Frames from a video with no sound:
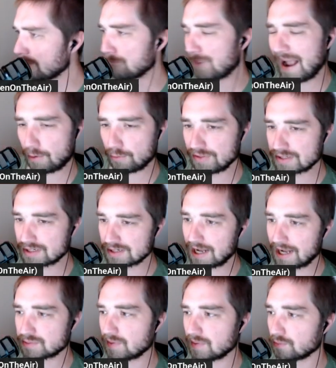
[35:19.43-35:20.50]
back when this
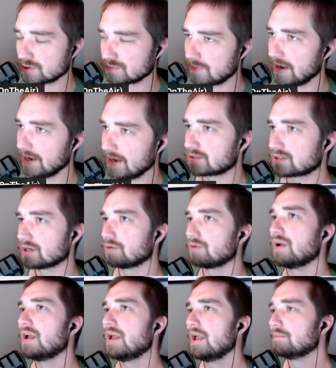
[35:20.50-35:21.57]
announcement was made.
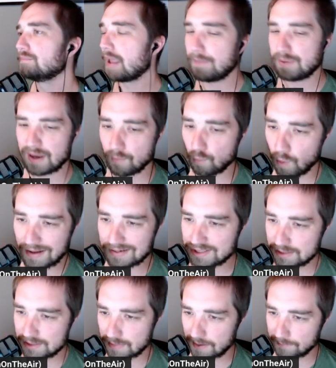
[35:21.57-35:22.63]
So maybe I'm
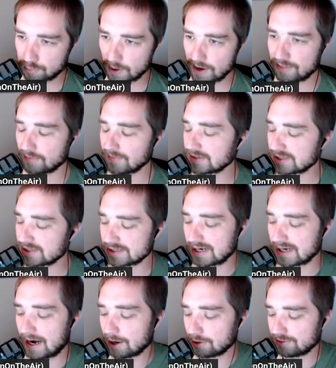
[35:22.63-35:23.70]
wasting my breath on this
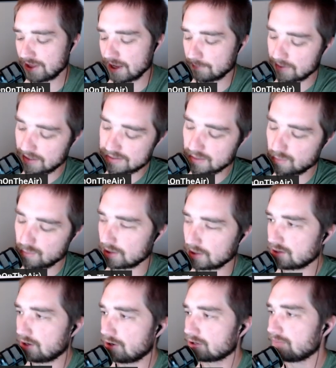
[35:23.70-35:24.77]
entire thing, but I did
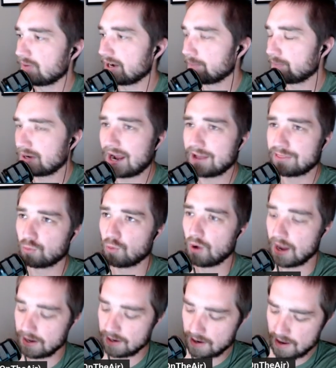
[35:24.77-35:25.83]
want to talk about it. But either
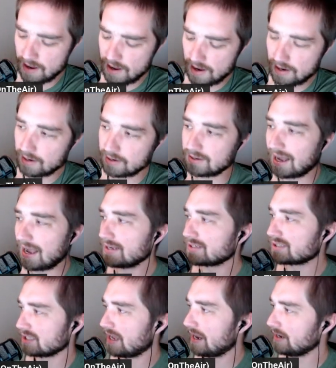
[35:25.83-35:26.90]
way,
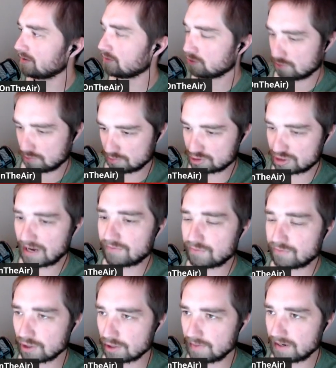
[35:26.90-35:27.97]
guys like
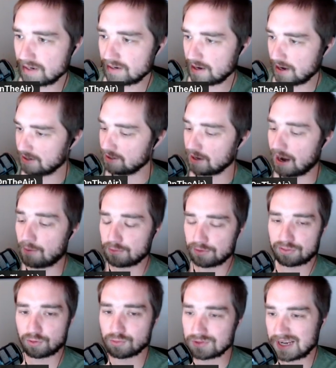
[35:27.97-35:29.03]
Jeff Goodman, and I want
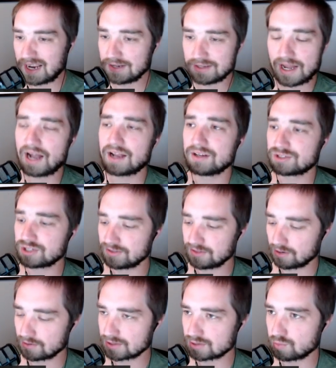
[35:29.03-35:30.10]
to throw Dan Dockich in
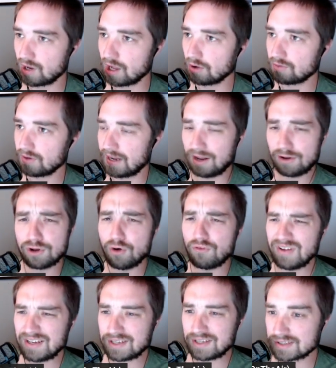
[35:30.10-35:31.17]
there as well. And I don't know
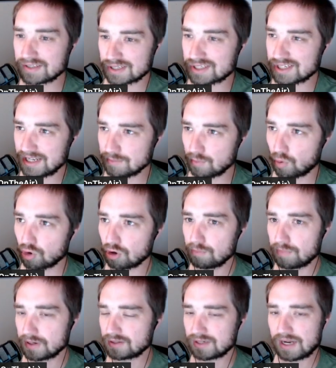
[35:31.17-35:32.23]
if he does this anymore,
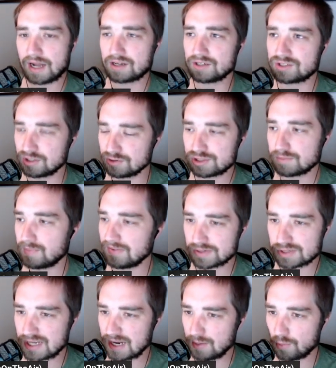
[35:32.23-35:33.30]
but Dockich used to be
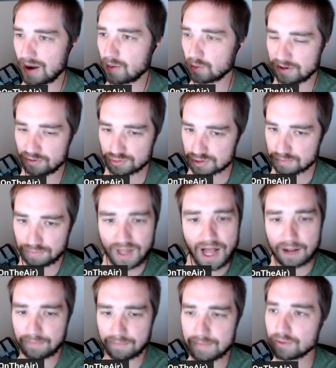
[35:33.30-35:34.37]
the same way, where he would just
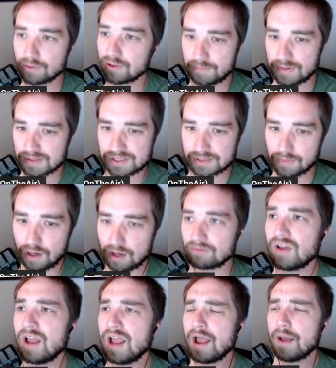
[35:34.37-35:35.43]
block people that pissed him
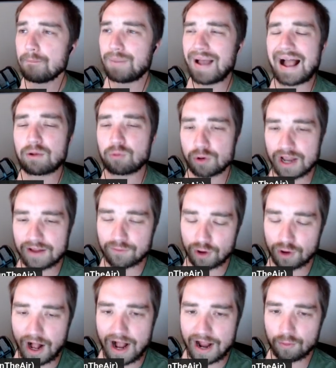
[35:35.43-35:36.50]
off. Back
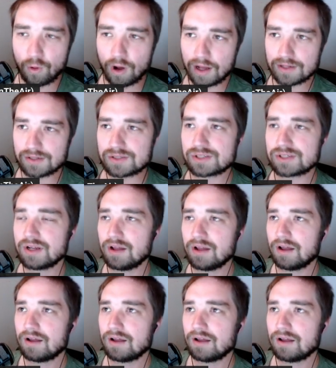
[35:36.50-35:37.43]
whenever I was